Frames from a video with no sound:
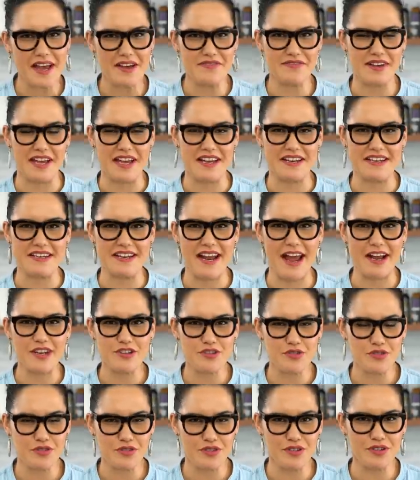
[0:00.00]
have a
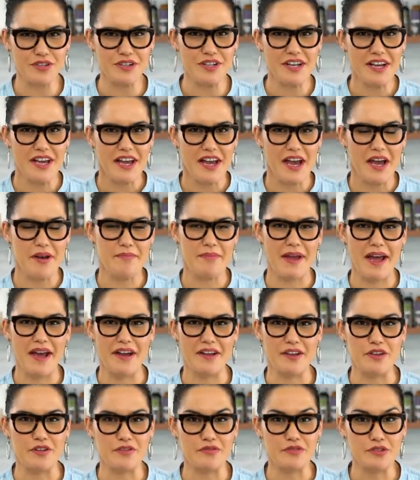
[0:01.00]
natural
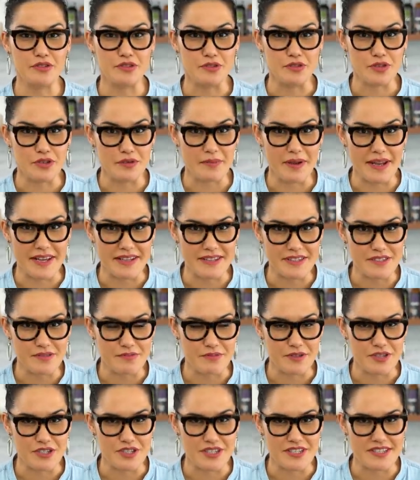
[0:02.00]
amount of
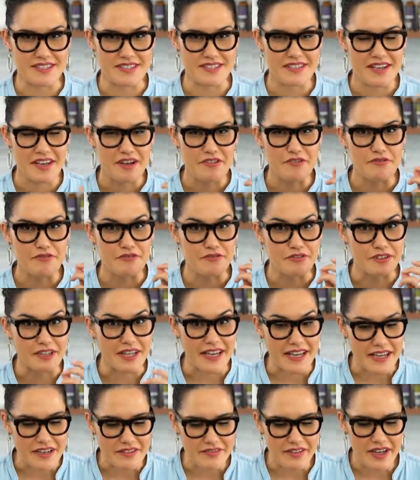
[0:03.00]
glutamates, which is
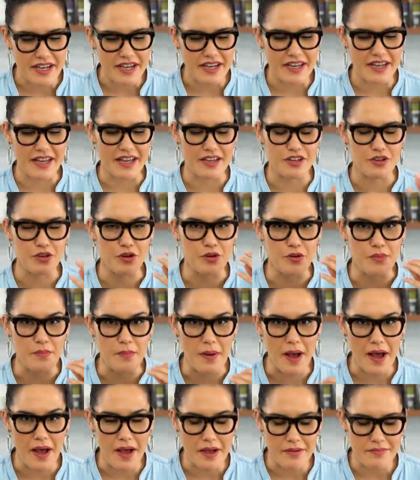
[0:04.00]
flavor and
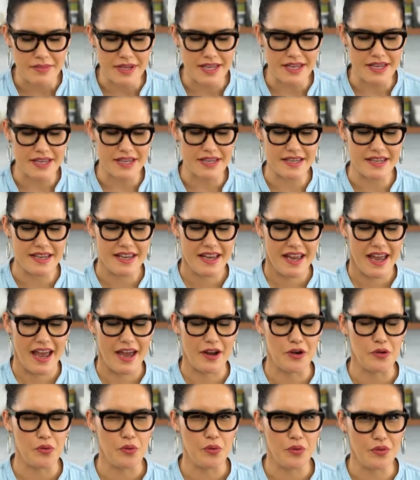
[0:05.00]
umami
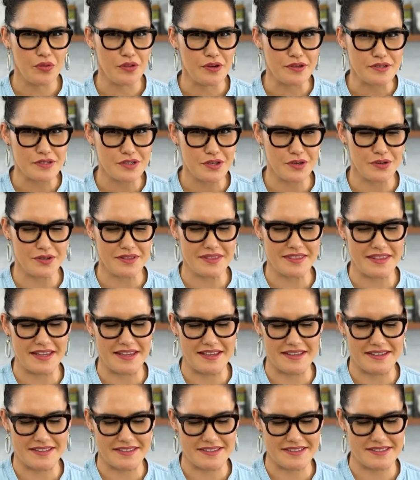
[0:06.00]
and all those good
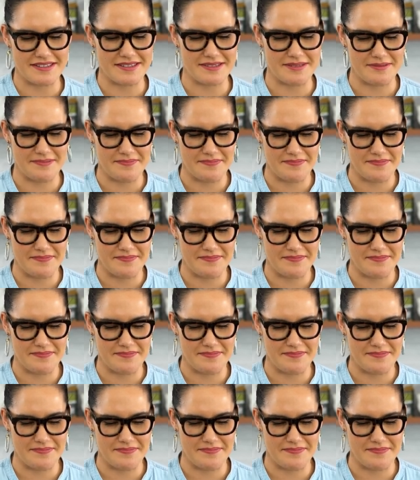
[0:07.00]
things.